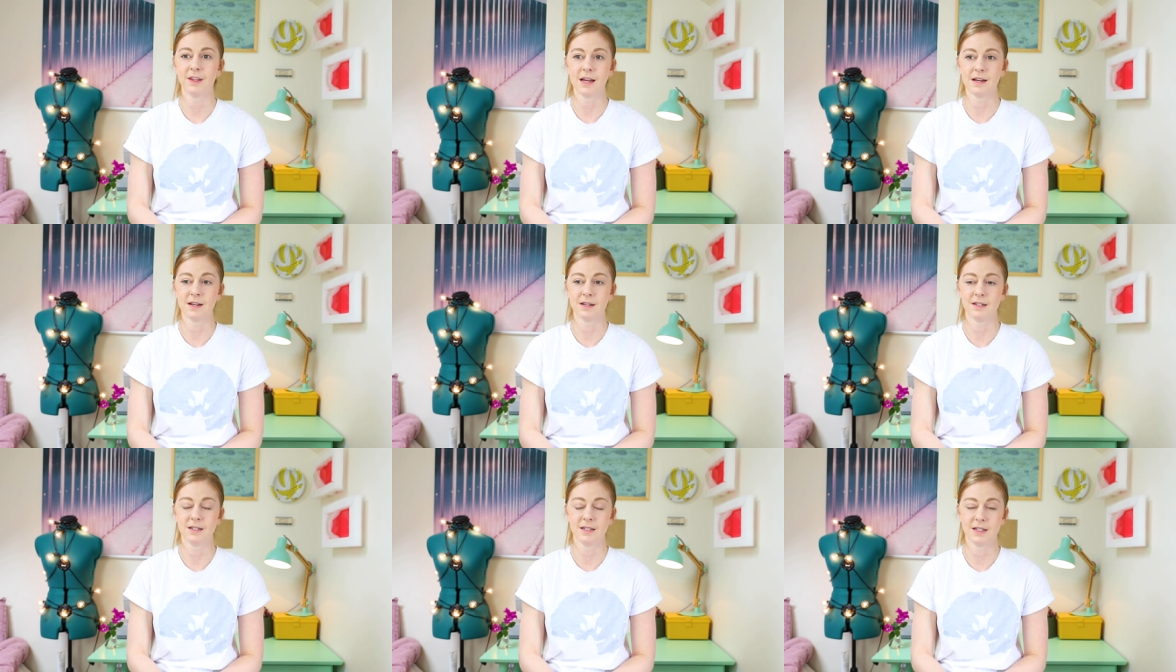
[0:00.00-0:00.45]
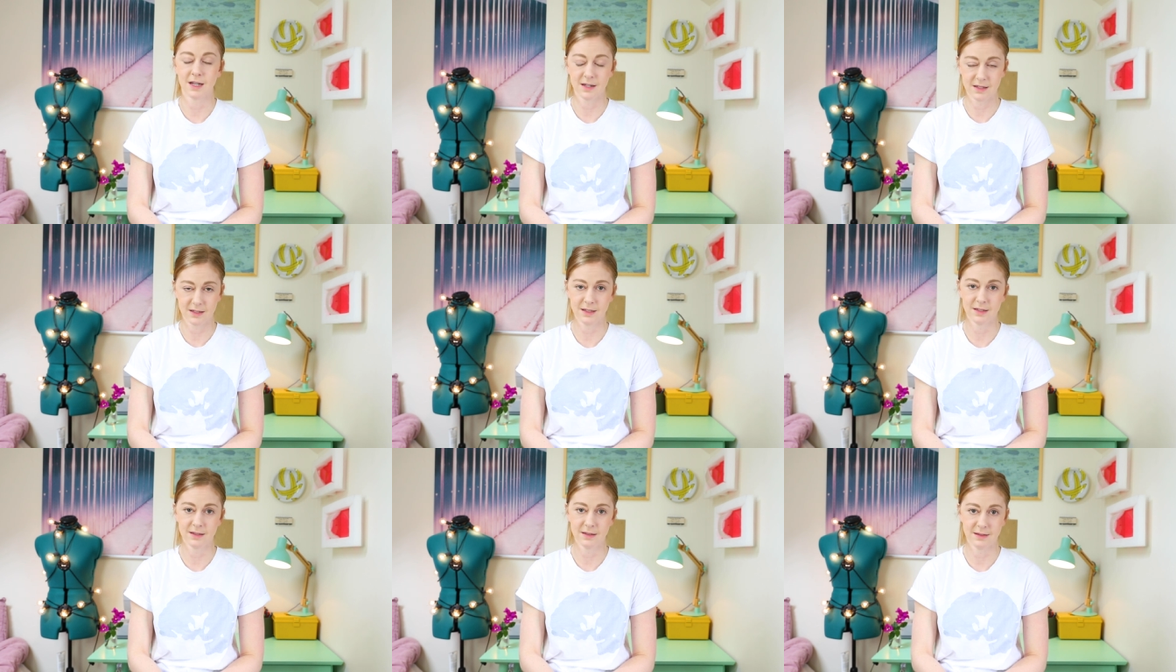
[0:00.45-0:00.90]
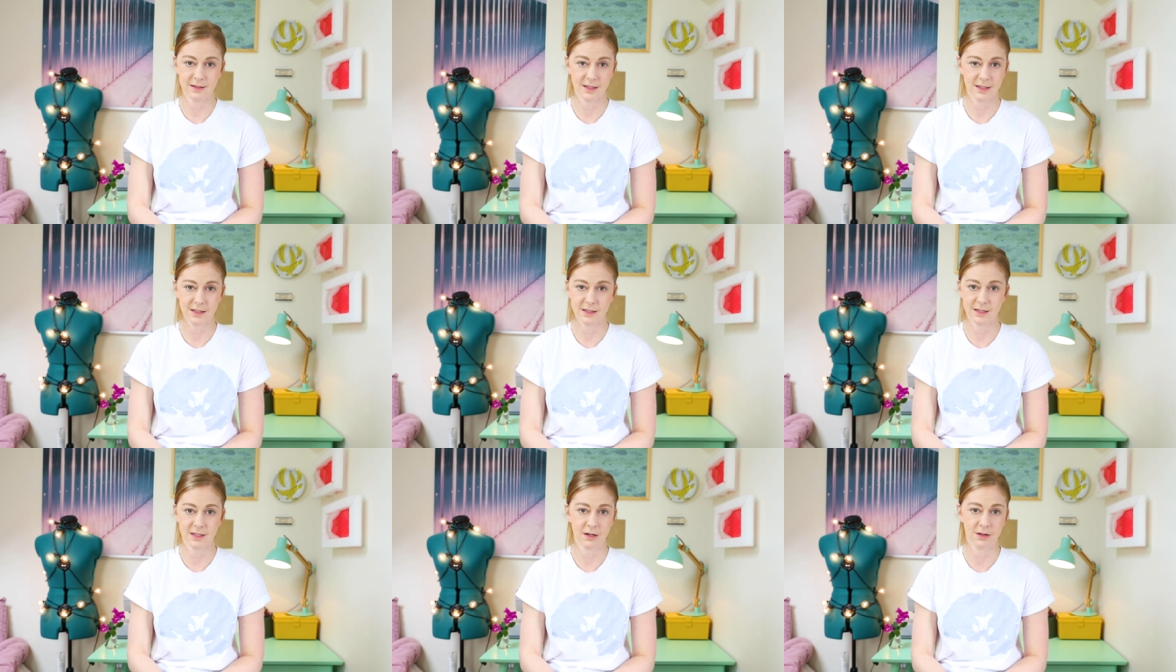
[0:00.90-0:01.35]
that doesn't
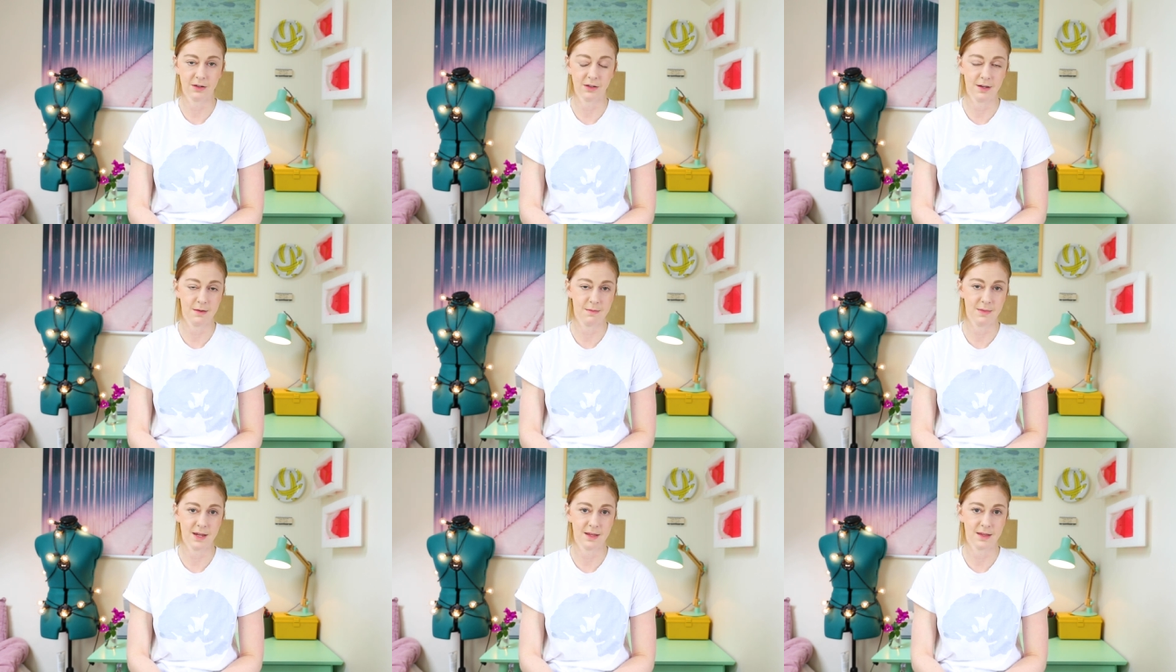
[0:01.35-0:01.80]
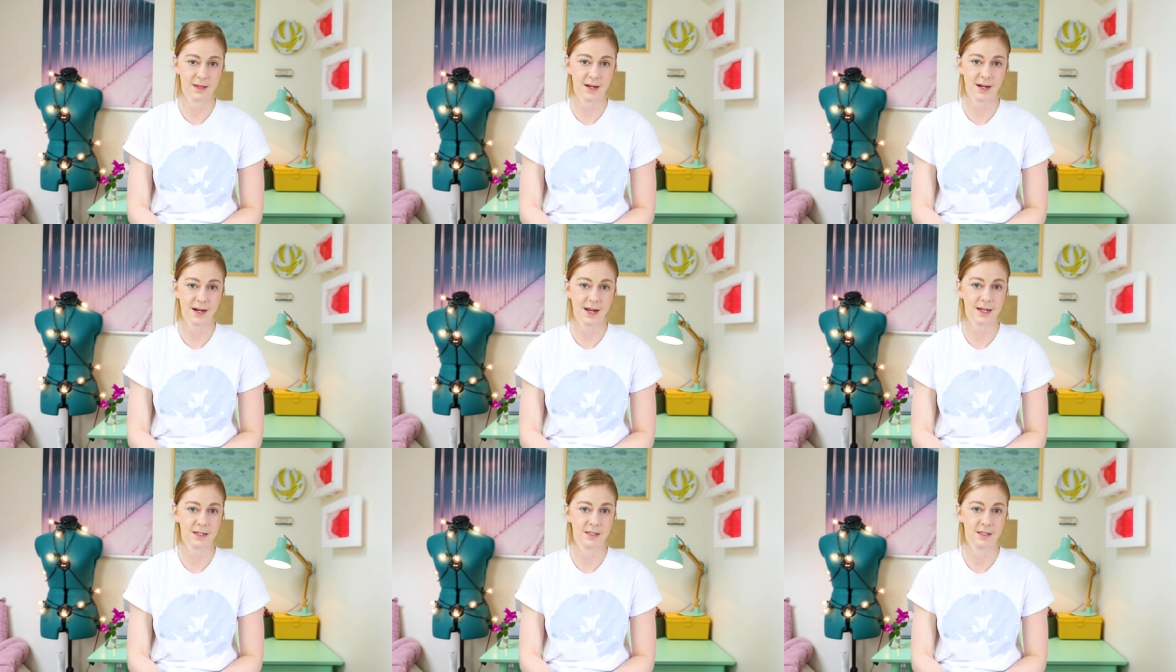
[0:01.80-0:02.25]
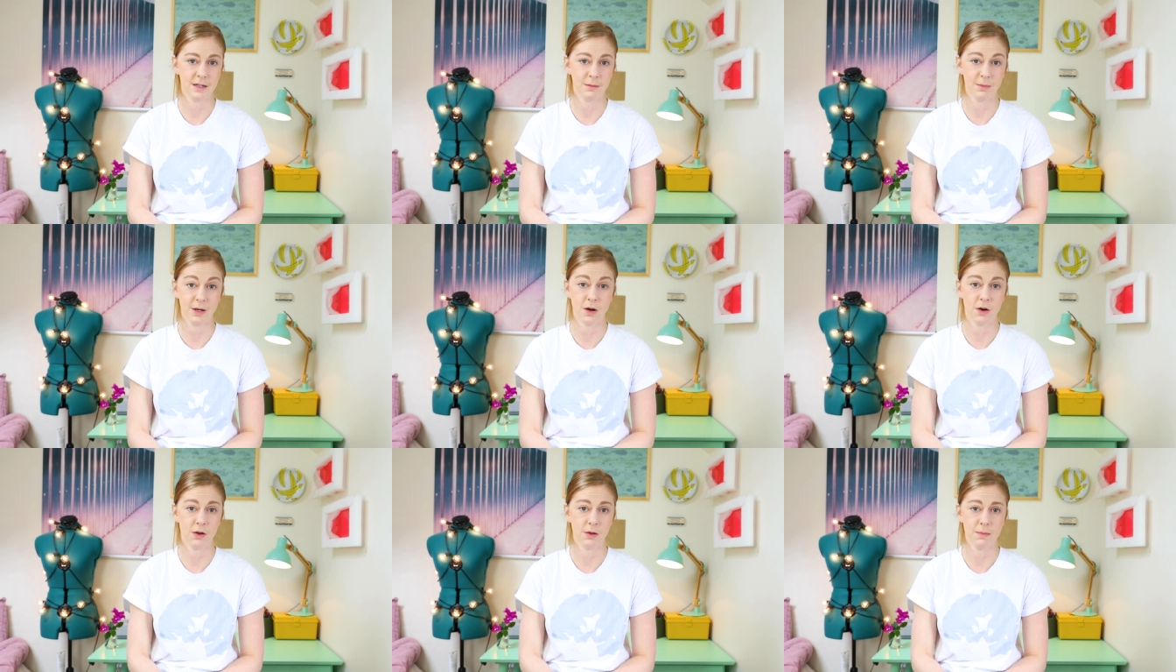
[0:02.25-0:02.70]
necessarily mean that it has to
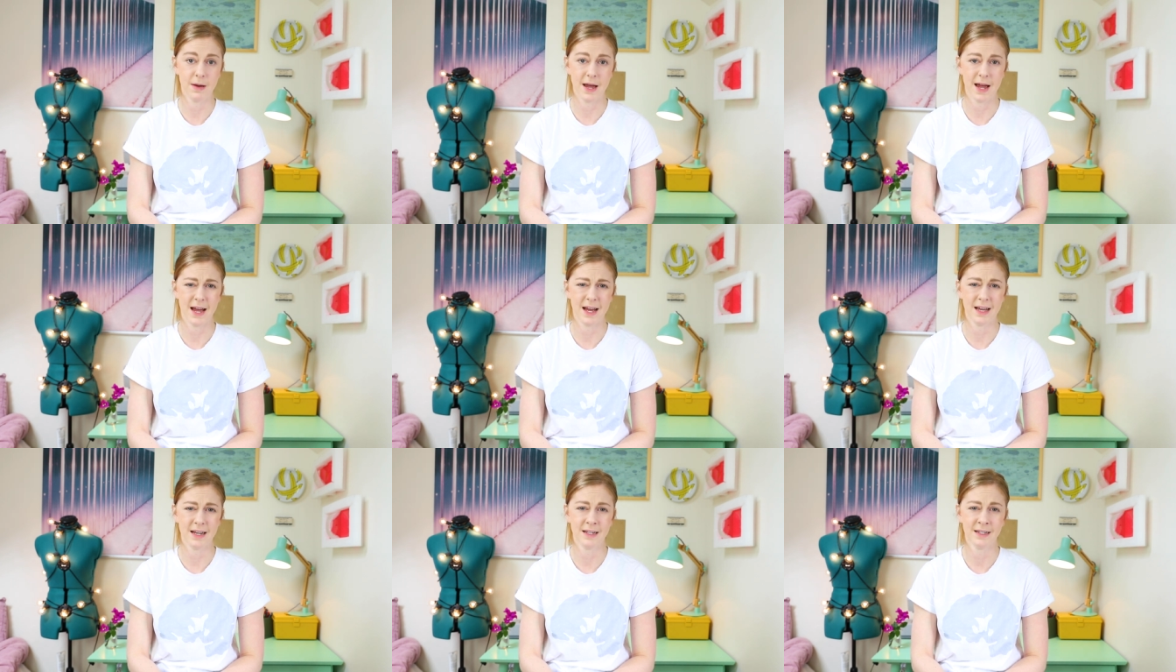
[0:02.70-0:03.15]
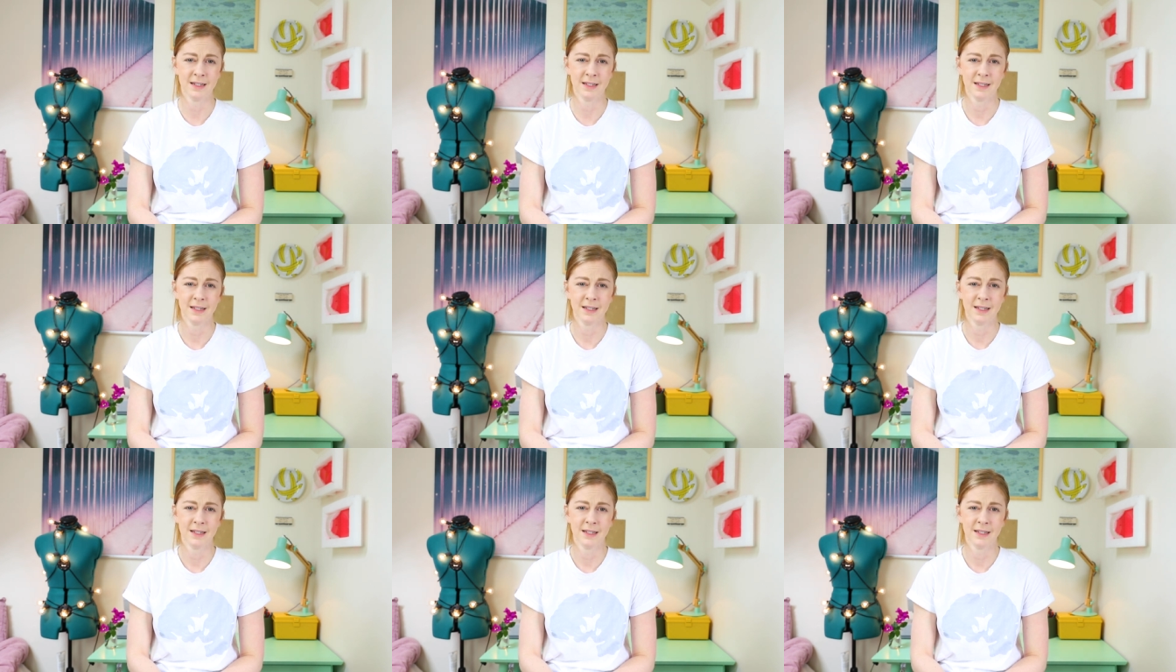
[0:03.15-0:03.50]
be all bad.